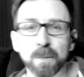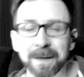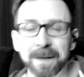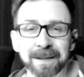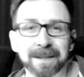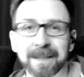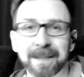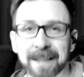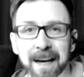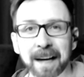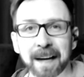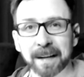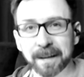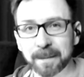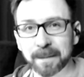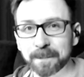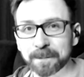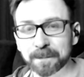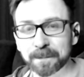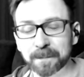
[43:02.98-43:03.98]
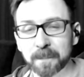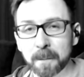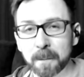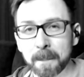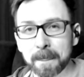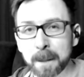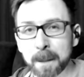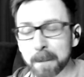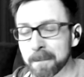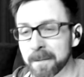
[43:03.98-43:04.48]
get?
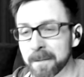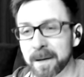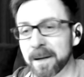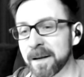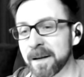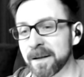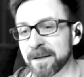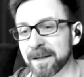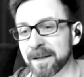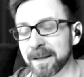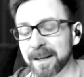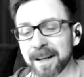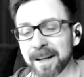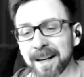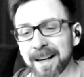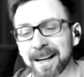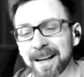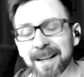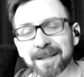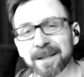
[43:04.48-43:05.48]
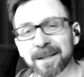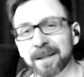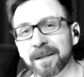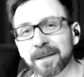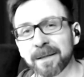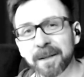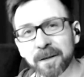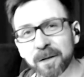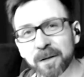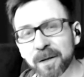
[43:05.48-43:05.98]
Is it a
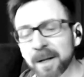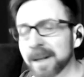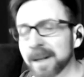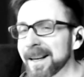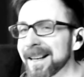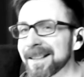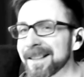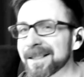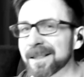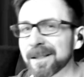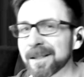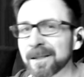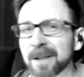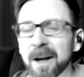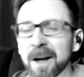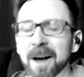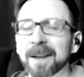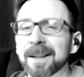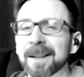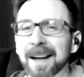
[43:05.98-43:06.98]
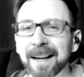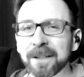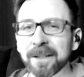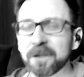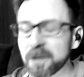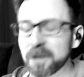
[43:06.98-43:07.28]
little? Is it a lot? I don't